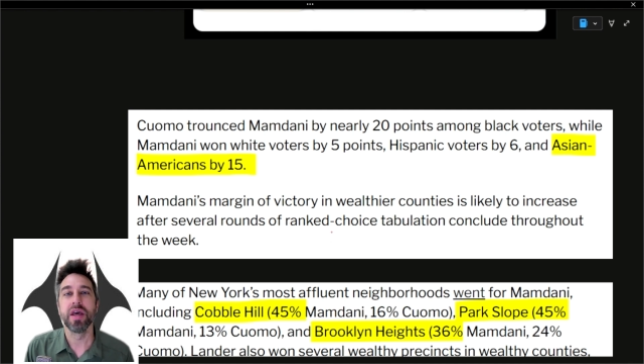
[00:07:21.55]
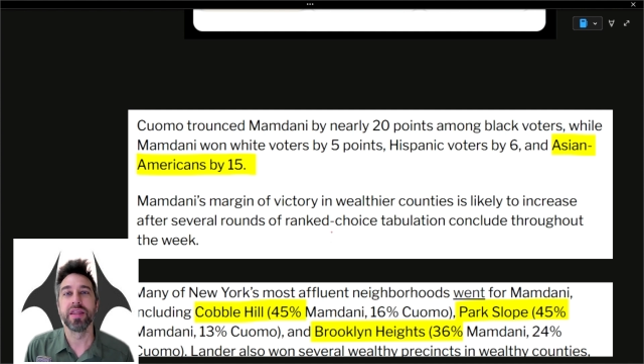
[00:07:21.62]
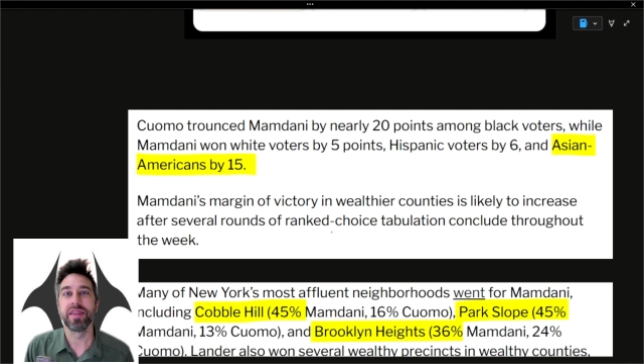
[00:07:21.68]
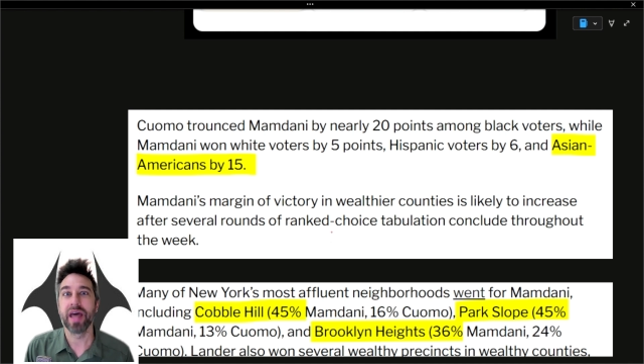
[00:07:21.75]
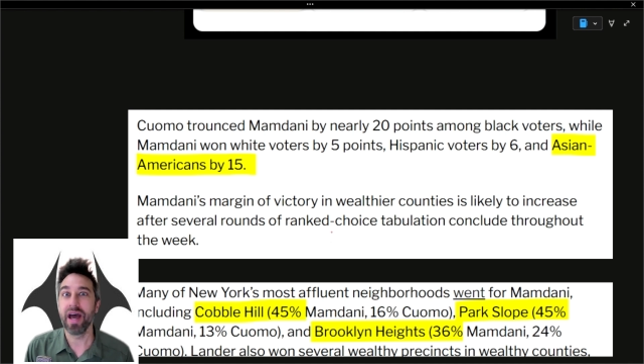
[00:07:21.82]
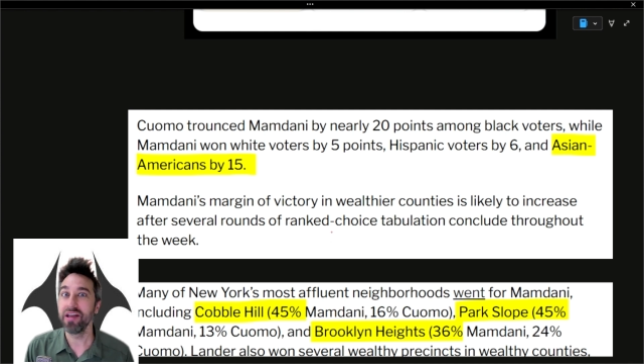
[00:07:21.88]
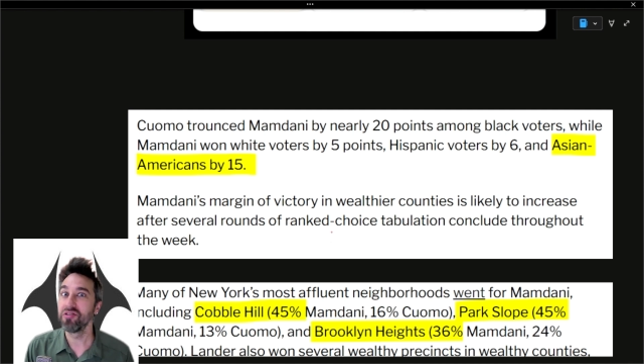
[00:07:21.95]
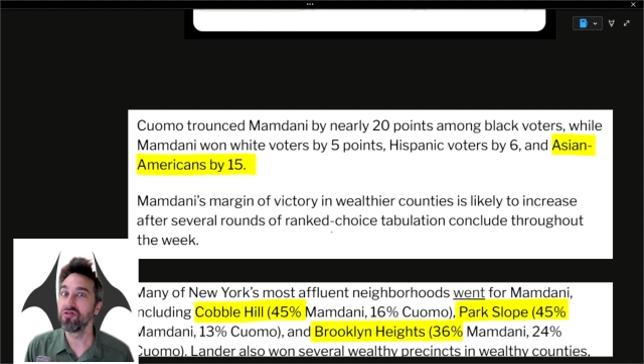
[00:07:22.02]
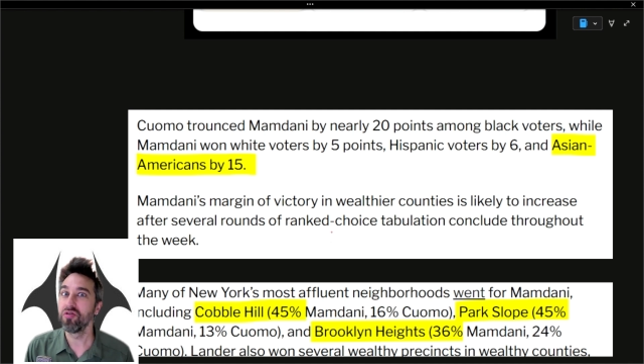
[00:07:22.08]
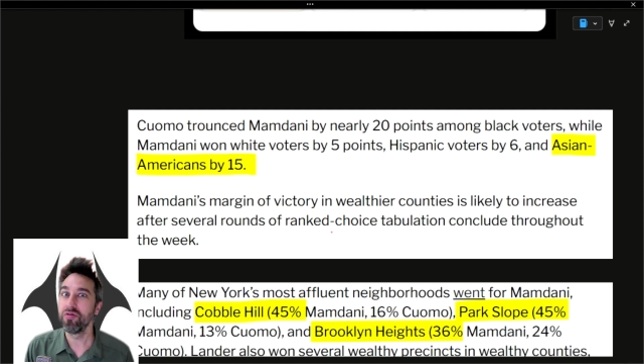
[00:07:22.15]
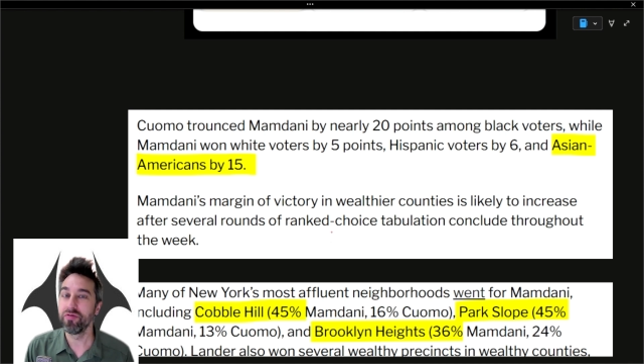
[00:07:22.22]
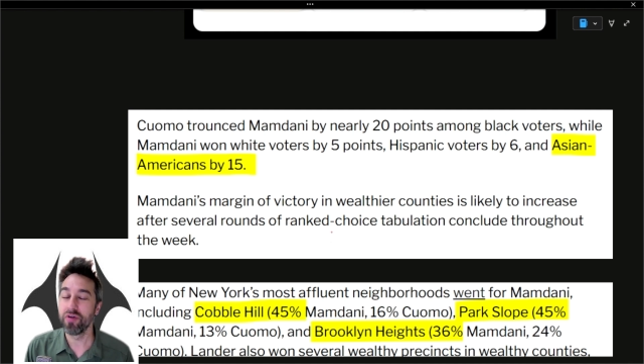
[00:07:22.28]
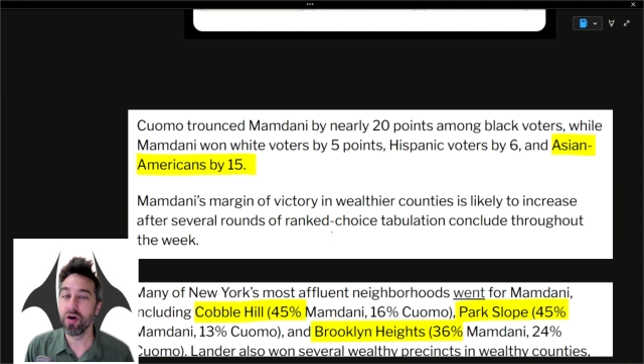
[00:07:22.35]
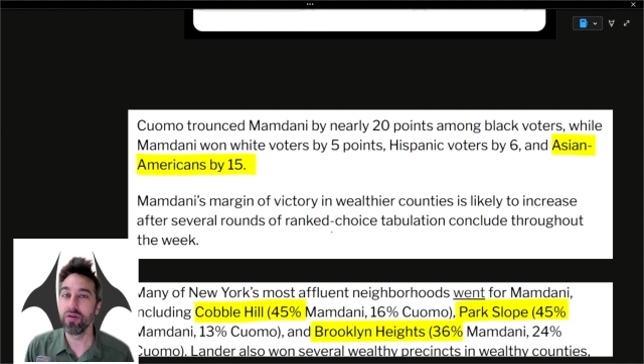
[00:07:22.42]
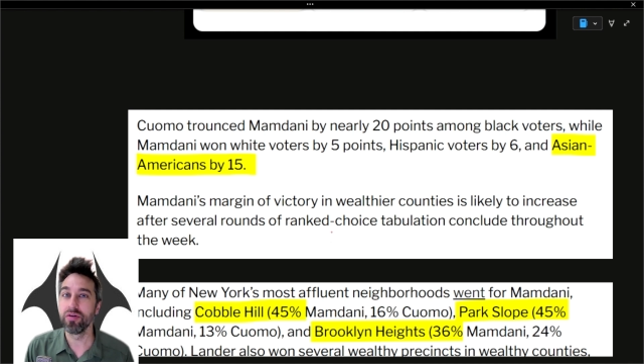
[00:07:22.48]
That's who
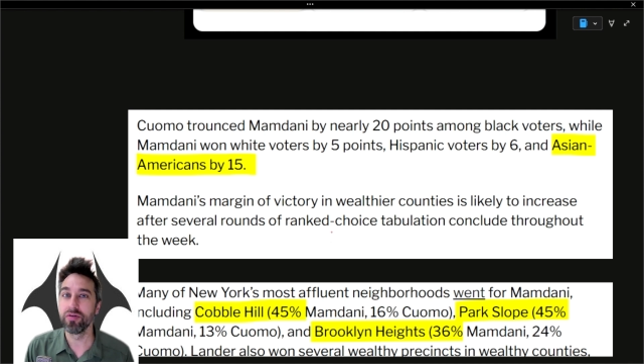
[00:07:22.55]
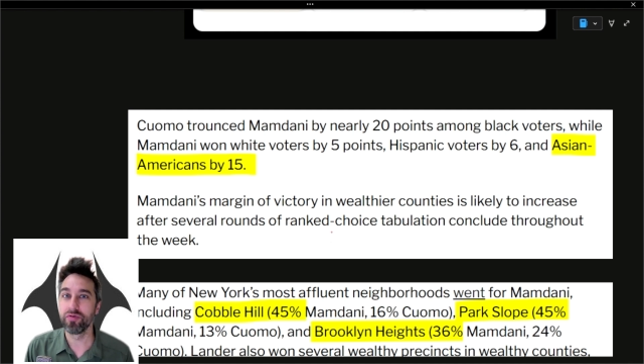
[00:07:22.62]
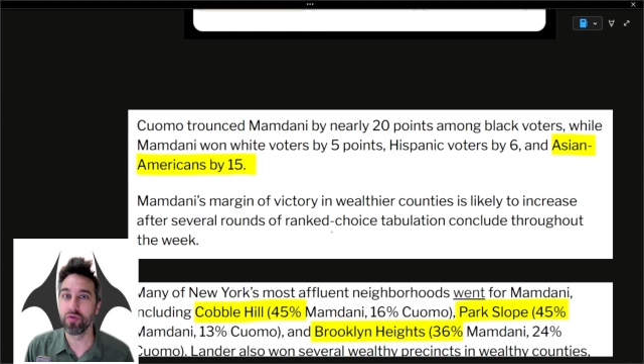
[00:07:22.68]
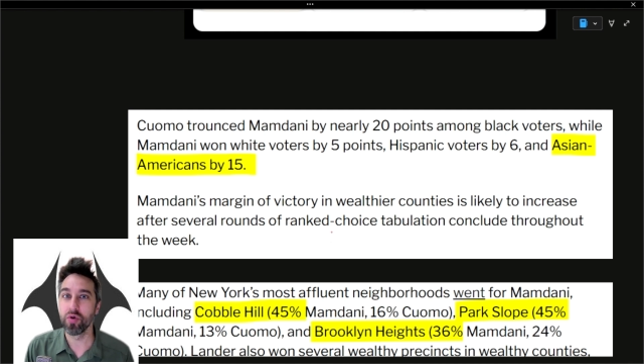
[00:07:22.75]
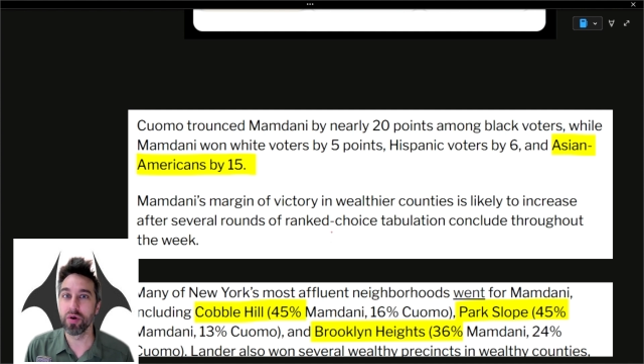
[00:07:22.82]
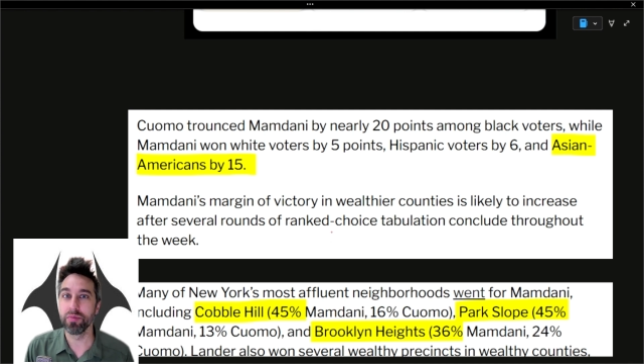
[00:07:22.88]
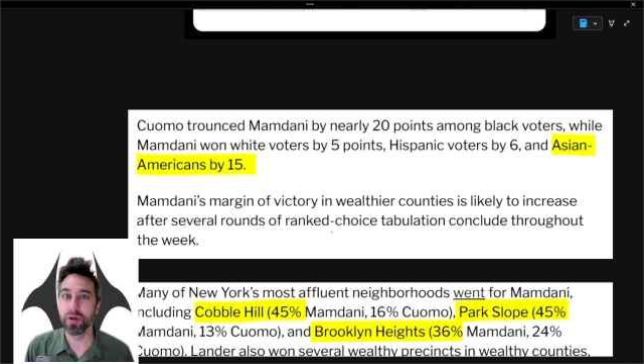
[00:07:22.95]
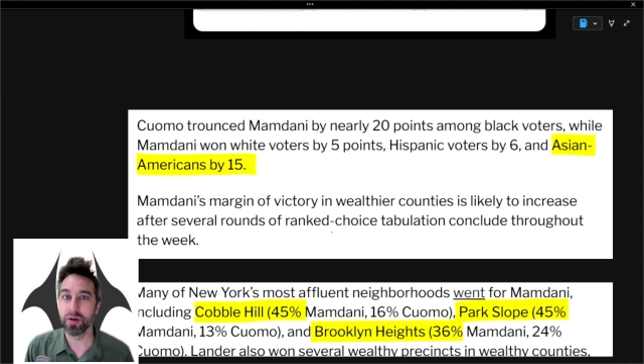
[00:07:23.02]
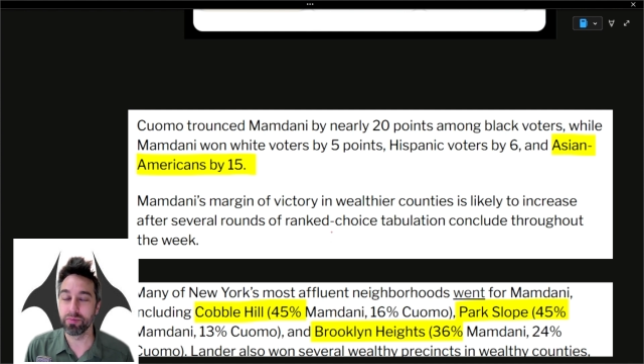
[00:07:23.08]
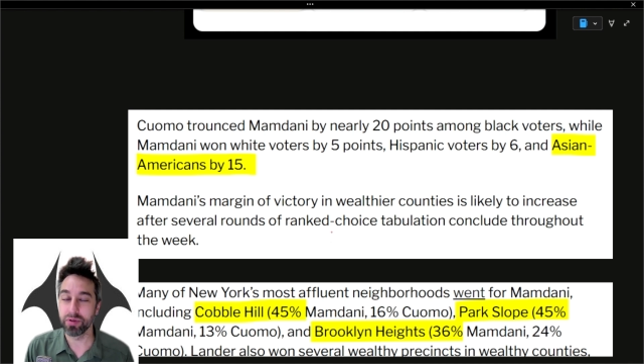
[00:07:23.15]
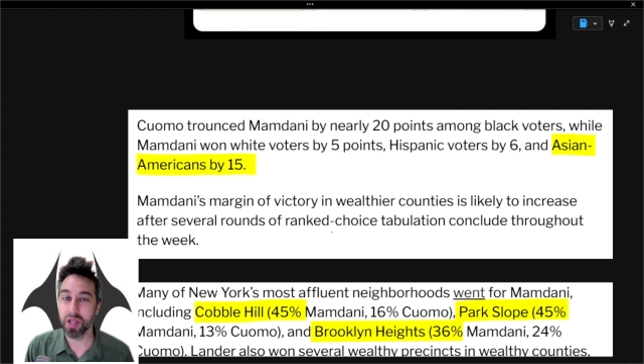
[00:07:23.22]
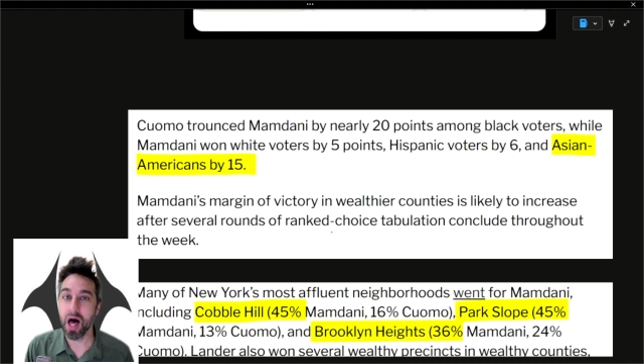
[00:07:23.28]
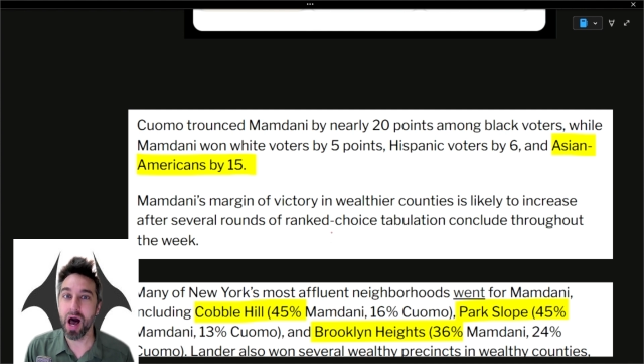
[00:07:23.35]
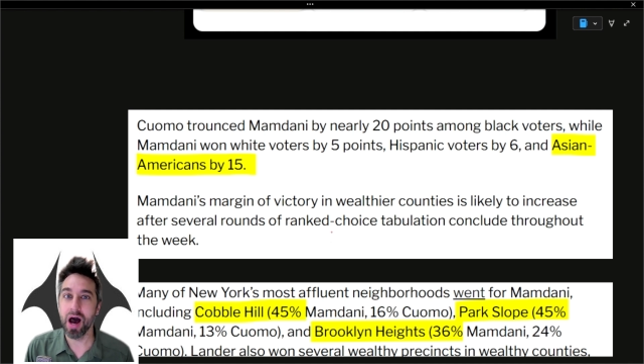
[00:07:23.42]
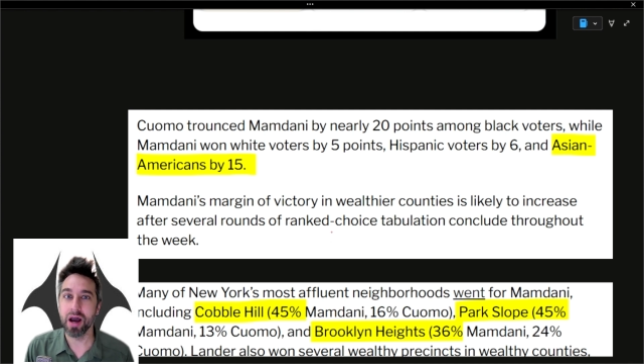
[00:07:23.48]
voted for him in a
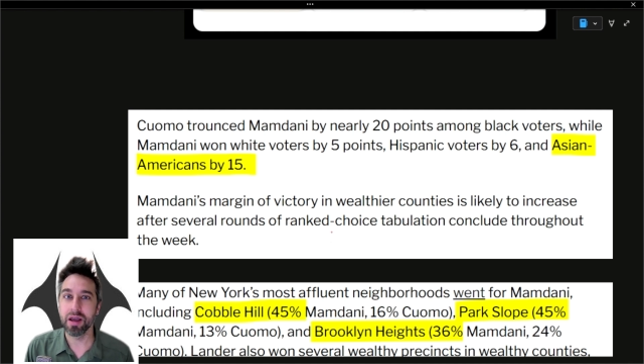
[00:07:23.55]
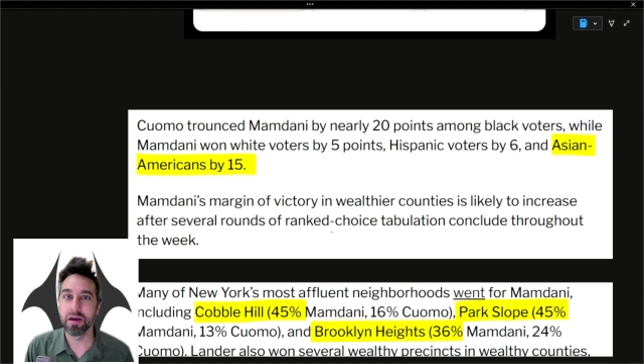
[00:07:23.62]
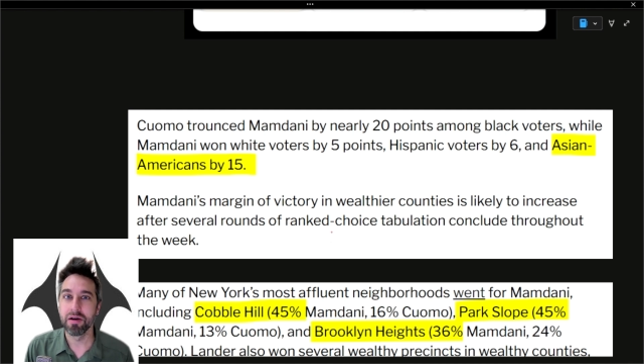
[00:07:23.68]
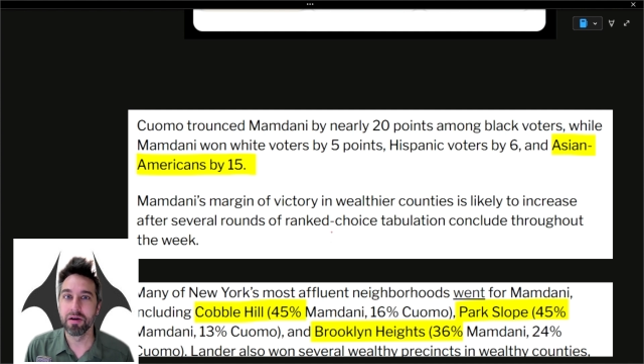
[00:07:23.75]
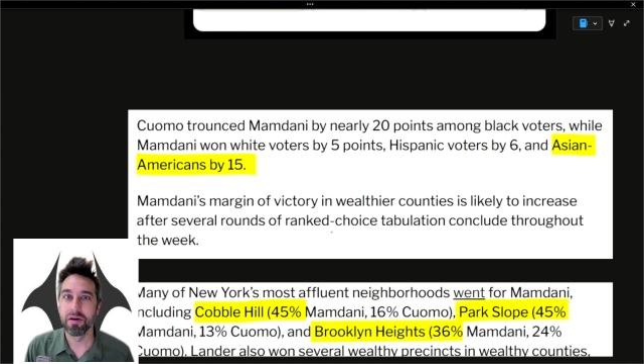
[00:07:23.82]
block.